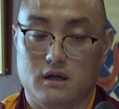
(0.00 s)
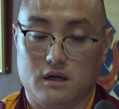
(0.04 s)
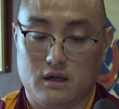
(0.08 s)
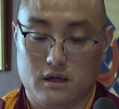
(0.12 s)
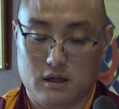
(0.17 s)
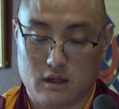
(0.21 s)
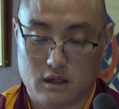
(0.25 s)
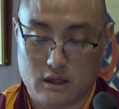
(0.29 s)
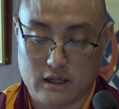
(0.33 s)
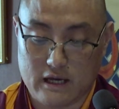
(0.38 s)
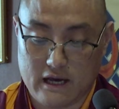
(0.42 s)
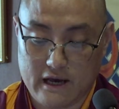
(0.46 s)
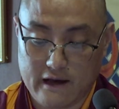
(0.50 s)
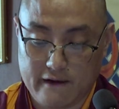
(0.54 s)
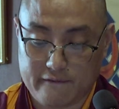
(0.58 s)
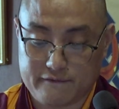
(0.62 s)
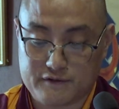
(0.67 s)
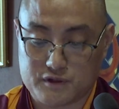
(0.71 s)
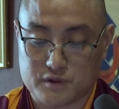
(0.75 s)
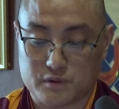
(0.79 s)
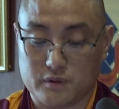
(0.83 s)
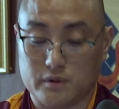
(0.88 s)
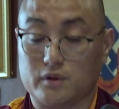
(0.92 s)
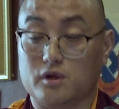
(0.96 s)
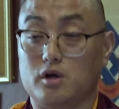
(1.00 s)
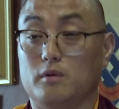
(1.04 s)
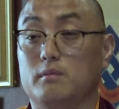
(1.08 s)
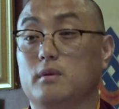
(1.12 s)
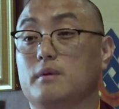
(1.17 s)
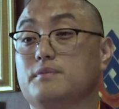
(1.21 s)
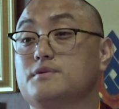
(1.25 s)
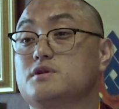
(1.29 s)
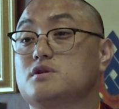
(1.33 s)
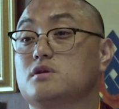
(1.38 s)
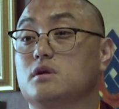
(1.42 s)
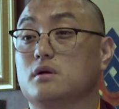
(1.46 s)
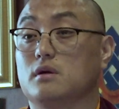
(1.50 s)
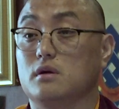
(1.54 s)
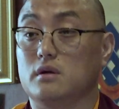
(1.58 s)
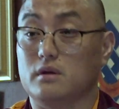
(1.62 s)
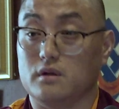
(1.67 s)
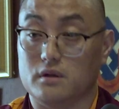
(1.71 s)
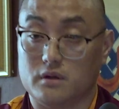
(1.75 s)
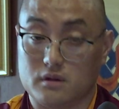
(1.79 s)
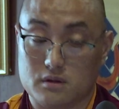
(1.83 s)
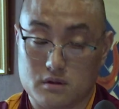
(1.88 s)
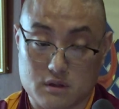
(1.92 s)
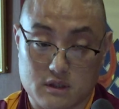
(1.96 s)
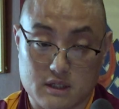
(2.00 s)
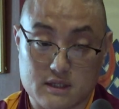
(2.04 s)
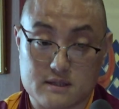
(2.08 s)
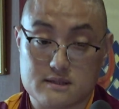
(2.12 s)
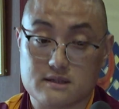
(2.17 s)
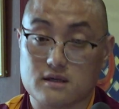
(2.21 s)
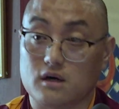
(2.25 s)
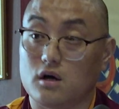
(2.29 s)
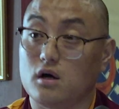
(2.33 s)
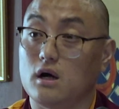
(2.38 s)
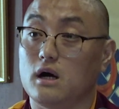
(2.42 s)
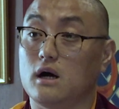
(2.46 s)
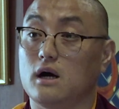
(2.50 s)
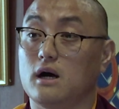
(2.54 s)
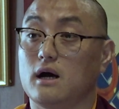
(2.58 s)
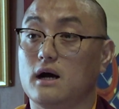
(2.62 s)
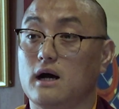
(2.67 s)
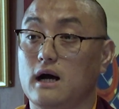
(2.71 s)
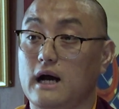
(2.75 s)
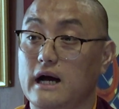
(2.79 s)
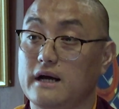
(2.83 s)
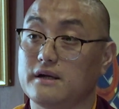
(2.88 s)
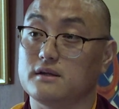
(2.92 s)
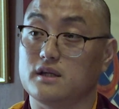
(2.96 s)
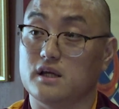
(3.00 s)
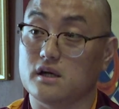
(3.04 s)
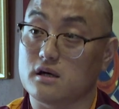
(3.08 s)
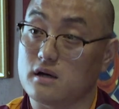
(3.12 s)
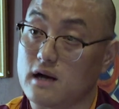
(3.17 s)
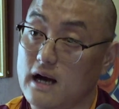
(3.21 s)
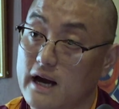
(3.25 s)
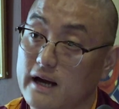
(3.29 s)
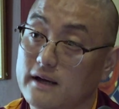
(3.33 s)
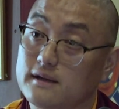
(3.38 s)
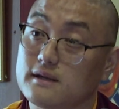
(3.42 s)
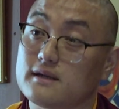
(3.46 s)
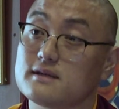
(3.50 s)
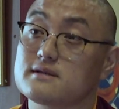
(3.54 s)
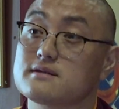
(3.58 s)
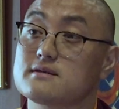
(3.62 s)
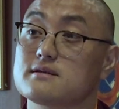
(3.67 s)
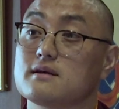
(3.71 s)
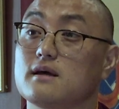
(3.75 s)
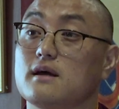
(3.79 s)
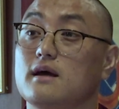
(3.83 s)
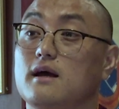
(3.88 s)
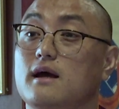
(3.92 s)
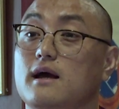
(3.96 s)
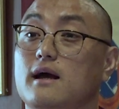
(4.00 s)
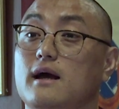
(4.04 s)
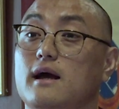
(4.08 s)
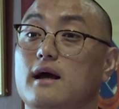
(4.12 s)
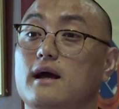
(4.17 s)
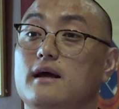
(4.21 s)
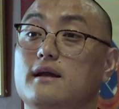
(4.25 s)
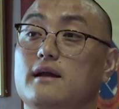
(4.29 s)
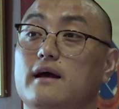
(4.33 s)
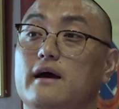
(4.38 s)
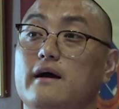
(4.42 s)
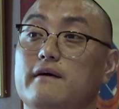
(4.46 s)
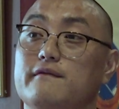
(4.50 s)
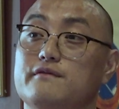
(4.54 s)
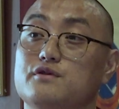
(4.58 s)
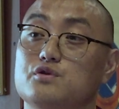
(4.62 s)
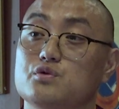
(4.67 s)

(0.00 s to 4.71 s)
have to come up to their Highness and have